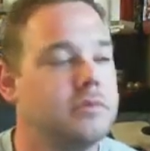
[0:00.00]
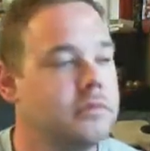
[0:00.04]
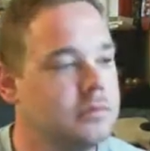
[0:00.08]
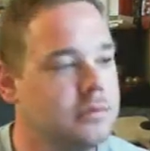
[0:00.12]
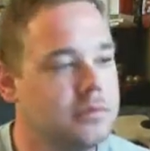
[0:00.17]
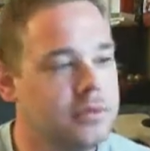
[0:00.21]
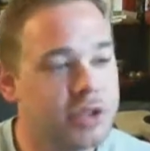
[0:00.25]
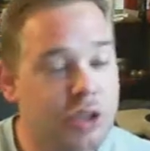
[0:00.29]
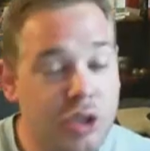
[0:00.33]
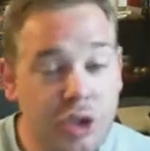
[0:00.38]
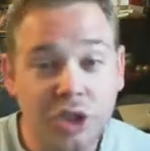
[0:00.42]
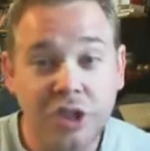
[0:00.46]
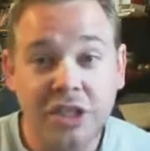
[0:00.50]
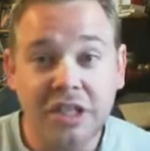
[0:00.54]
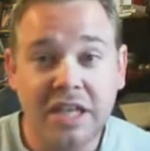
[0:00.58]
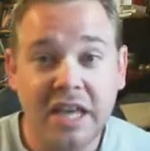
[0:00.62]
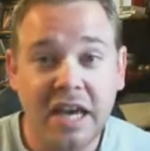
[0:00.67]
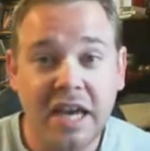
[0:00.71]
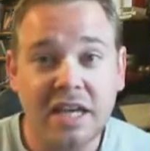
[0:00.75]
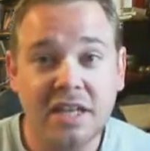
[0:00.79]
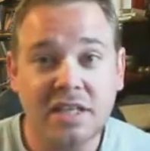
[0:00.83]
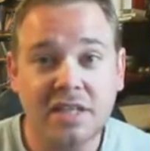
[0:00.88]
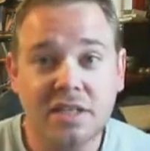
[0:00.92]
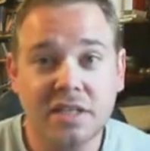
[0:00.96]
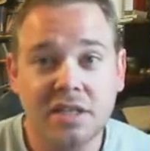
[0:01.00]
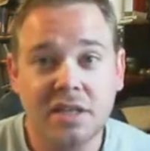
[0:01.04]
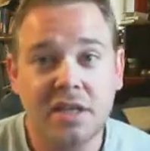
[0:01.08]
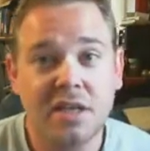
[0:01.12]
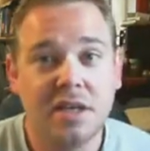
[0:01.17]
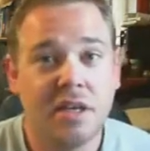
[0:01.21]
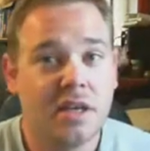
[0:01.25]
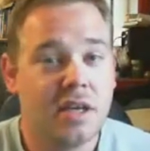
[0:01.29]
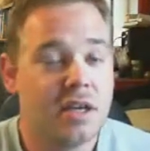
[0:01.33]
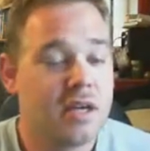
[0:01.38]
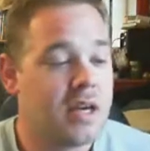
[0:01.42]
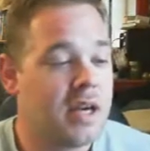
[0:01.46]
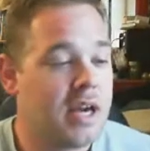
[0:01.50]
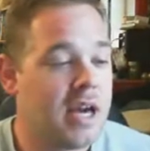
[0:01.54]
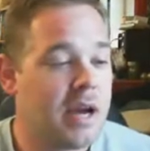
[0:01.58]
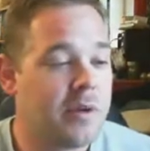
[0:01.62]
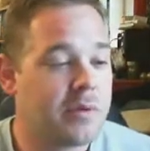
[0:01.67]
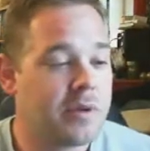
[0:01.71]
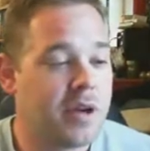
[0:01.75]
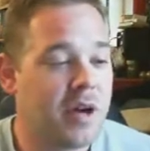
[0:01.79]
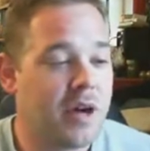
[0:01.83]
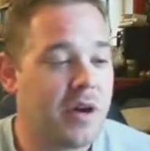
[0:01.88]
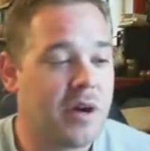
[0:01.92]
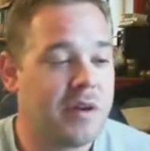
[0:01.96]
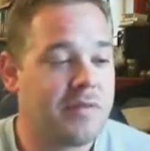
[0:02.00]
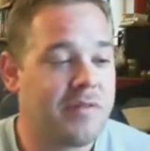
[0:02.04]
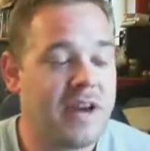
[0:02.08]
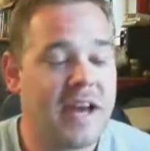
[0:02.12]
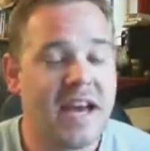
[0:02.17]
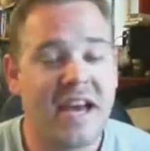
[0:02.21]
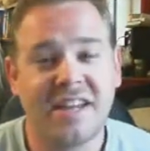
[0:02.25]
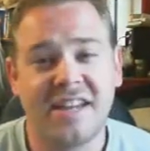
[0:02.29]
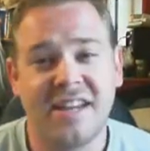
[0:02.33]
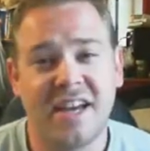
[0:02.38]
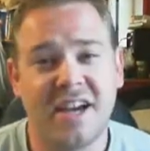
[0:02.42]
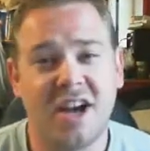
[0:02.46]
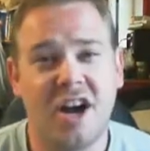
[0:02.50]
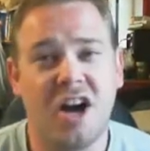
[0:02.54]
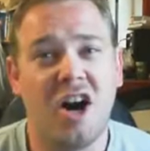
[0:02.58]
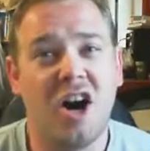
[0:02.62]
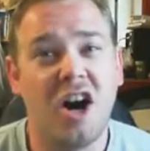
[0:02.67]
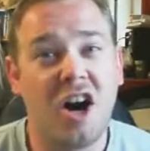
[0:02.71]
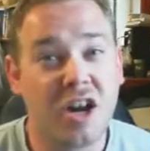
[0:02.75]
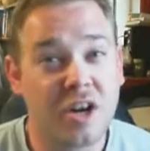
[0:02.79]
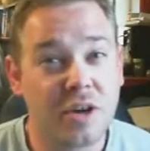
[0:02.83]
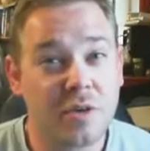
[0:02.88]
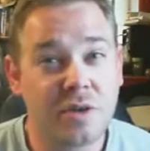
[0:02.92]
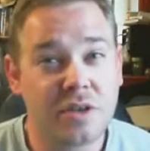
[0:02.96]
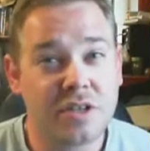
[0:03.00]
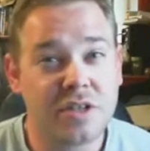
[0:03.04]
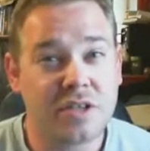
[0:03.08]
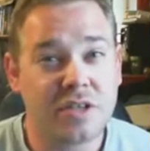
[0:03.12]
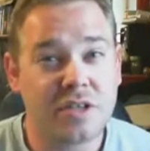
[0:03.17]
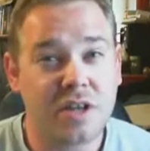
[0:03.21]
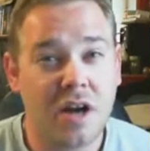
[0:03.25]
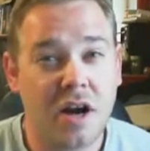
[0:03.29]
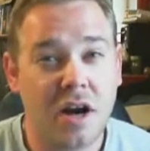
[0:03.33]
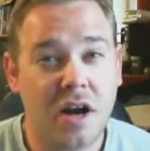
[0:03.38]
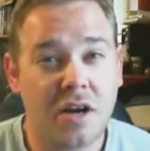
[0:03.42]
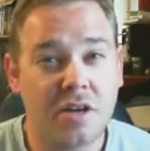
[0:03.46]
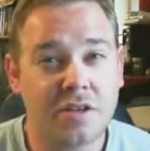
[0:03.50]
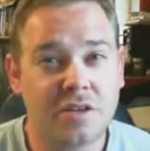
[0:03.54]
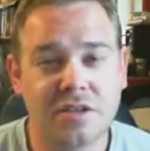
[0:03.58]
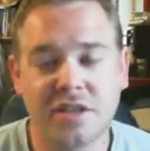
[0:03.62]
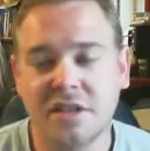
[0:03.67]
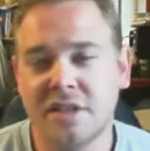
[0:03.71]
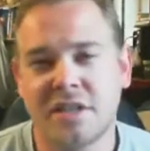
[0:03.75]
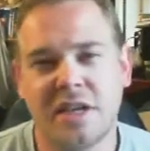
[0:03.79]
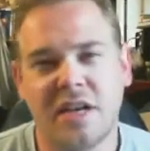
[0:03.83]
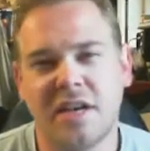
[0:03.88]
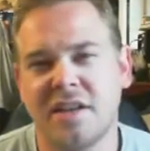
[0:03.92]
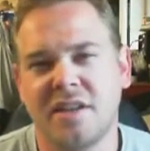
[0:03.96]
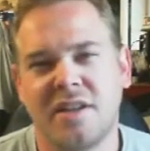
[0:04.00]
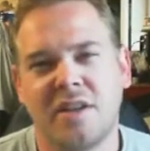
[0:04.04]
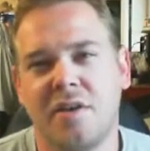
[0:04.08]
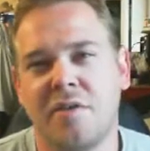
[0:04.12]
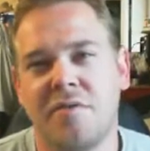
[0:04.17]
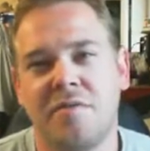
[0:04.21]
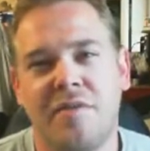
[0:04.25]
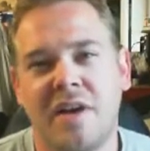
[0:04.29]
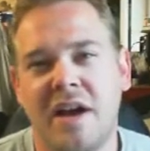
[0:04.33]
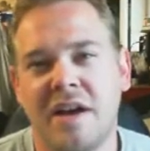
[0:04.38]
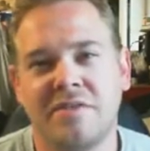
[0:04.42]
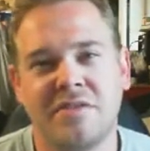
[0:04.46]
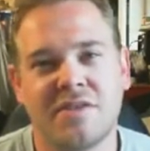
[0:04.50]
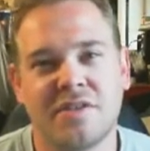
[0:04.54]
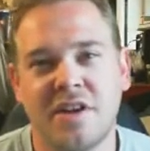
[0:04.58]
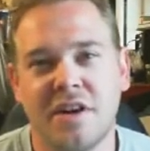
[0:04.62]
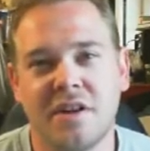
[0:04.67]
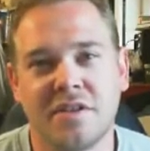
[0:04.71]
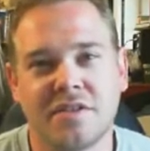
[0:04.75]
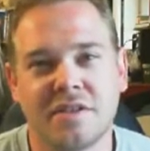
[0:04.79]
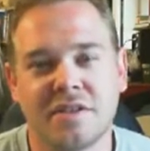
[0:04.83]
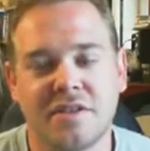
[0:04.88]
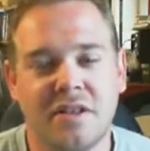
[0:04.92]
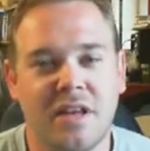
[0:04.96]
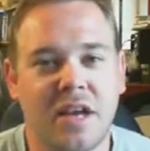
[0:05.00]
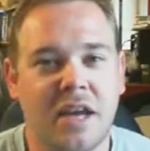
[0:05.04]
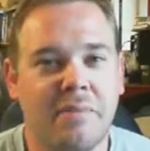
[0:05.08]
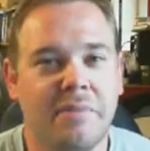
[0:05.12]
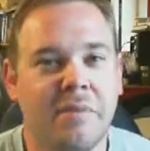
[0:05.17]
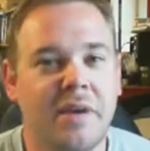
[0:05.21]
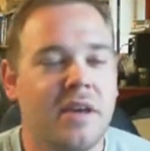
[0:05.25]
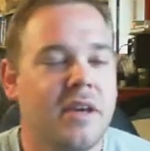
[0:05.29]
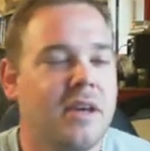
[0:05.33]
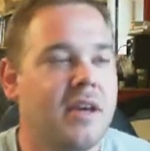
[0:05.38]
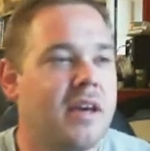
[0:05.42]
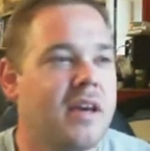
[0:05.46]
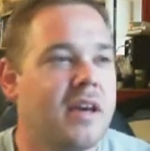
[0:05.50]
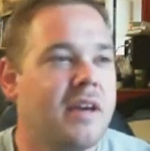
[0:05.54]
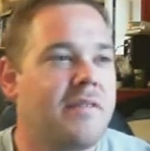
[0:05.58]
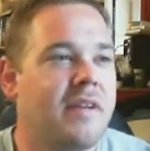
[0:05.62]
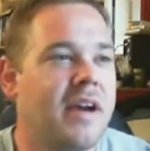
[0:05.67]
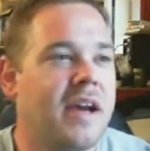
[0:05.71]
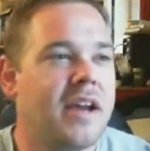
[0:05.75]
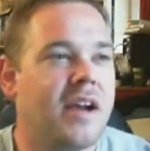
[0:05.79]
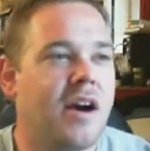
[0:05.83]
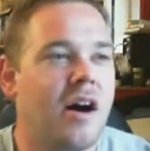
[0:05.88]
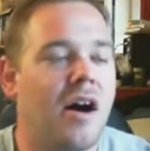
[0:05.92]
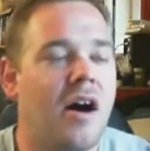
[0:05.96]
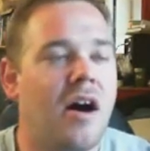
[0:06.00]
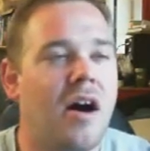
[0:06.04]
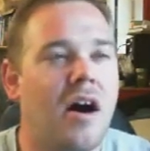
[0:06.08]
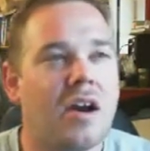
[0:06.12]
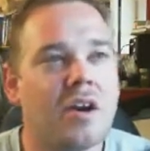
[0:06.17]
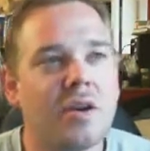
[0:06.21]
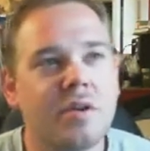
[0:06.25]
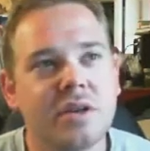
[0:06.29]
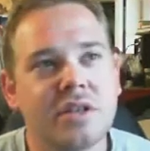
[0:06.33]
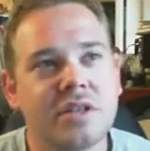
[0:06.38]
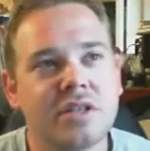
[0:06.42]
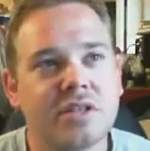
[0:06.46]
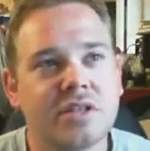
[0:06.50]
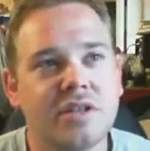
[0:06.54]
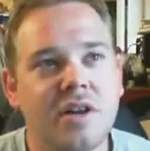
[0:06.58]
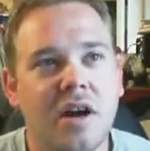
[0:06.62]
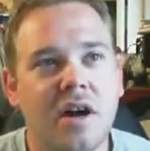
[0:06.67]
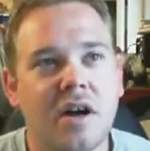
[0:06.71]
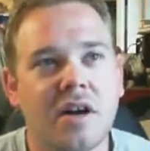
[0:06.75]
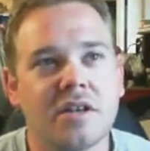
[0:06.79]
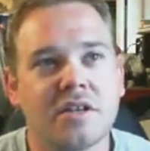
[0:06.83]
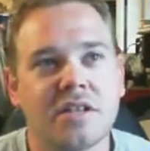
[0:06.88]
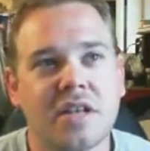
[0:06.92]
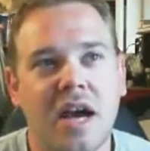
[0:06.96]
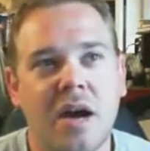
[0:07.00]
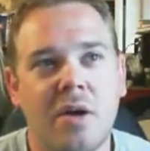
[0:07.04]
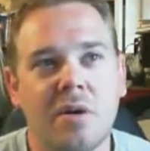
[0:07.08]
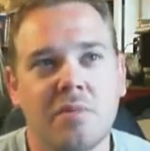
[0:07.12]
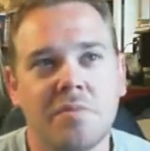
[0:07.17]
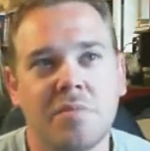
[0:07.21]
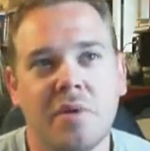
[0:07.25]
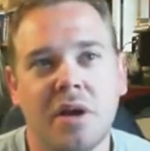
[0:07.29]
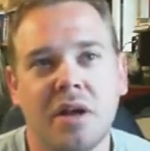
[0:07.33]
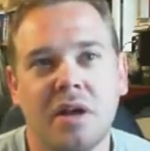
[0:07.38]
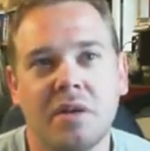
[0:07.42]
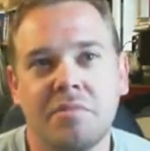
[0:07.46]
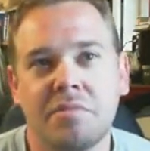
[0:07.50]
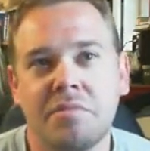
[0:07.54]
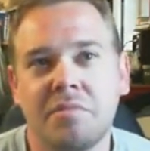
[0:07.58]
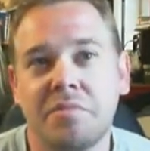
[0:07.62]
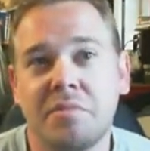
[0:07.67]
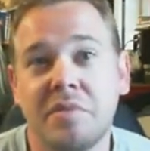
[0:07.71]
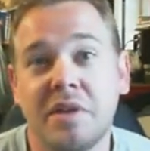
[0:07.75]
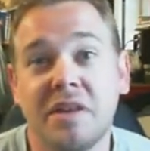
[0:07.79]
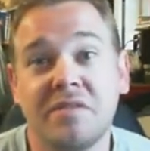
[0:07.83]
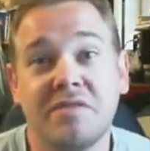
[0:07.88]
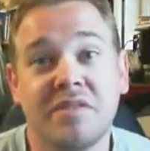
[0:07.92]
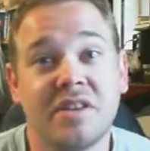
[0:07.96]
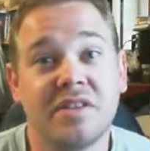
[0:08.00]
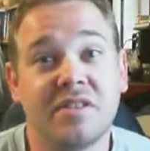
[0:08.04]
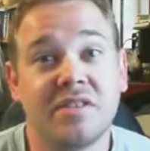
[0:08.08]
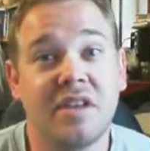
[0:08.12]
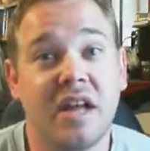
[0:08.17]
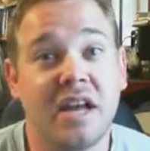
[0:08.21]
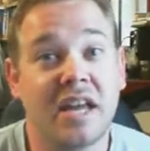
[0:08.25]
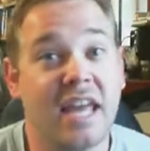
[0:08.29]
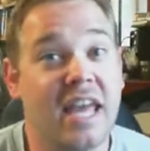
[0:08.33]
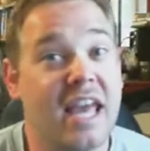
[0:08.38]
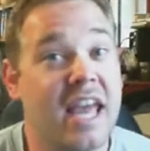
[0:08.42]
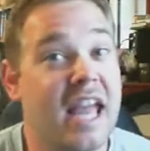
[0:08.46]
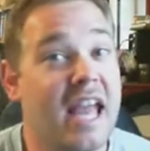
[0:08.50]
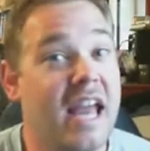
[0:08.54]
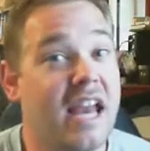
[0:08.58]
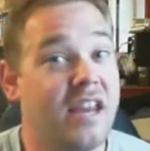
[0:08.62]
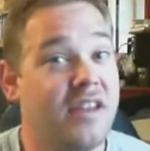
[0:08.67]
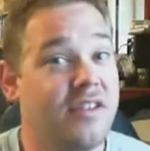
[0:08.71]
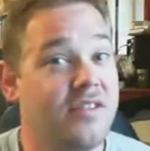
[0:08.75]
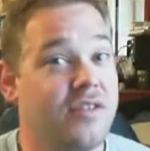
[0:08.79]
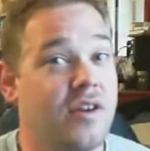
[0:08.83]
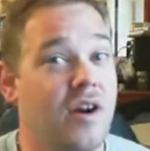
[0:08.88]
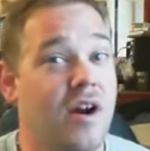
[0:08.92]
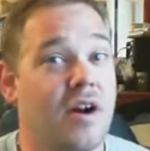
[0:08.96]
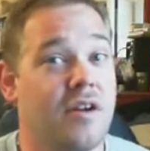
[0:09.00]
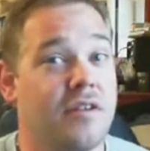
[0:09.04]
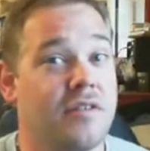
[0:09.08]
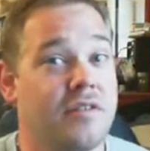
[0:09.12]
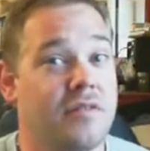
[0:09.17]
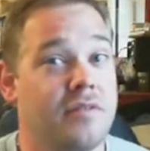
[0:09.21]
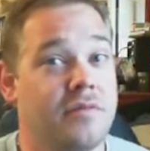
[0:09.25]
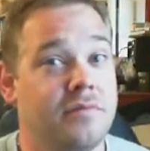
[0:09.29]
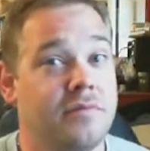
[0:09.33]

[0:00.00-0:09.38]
it's a good case. I would go, if I had like 100 stars, because 5 stars is lame. If I had 100 stars, I would probably give this like 80 stars